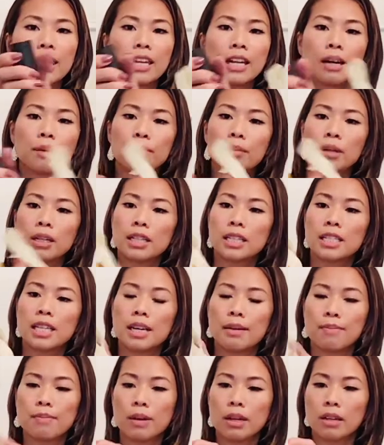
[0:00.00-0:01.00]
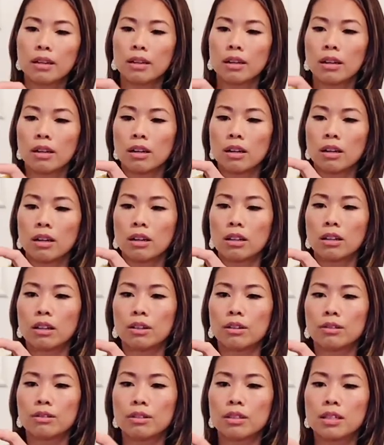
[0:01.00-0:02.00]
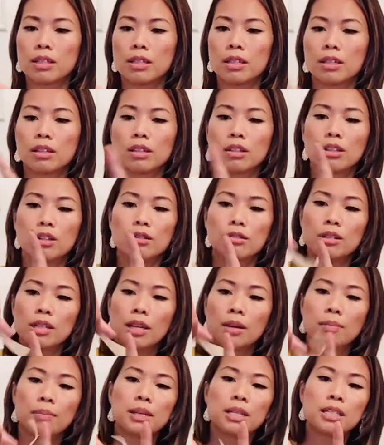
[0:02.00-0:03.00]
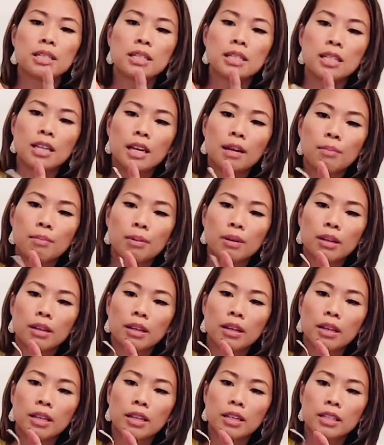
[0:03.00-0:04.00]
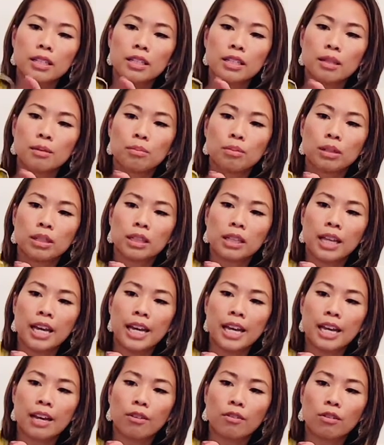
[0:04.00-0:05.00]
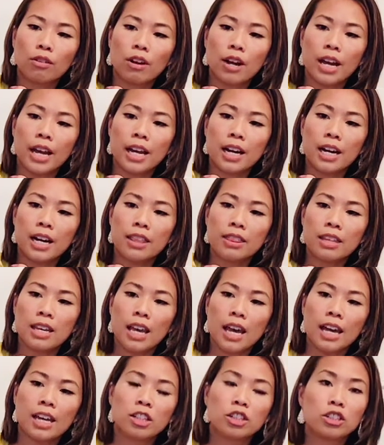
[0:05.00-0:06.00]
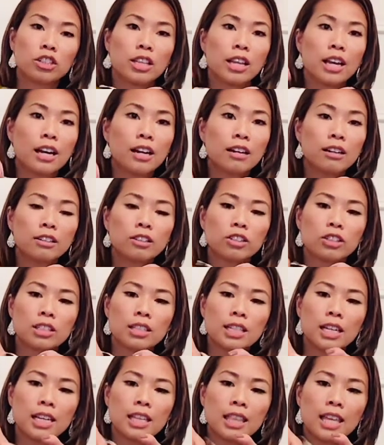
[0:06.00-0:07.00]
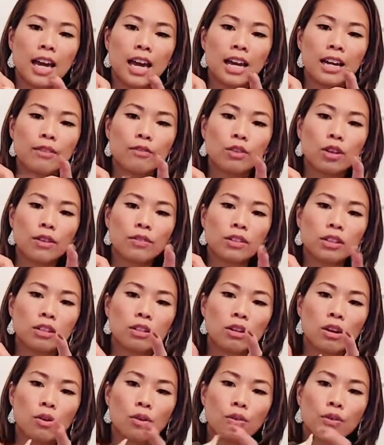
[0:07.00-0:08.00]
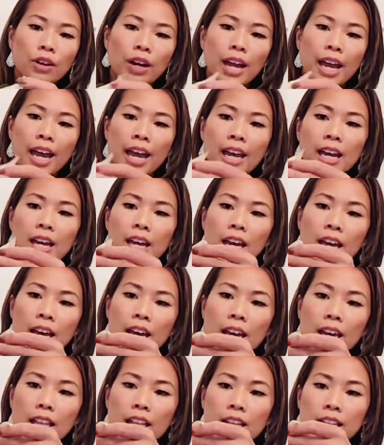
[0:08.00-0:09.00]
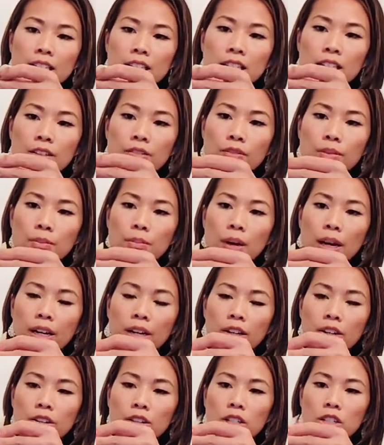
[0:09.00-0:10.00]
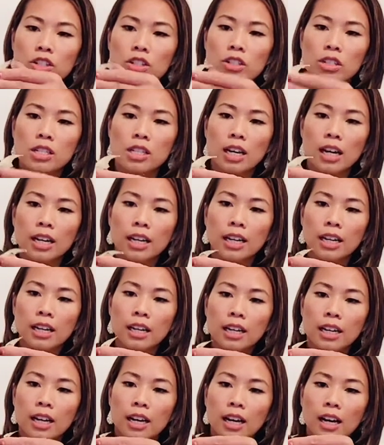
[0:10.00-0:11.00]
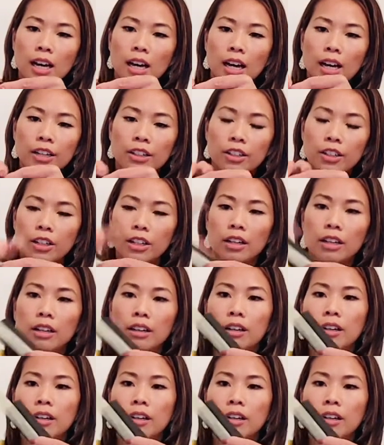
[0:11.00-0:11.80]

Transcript: then I'm gonna tape it closed using a piece of tape, simply laying it right on the edge there, just like that. And if you have a little overhang, that's even better. You can just tuck it under.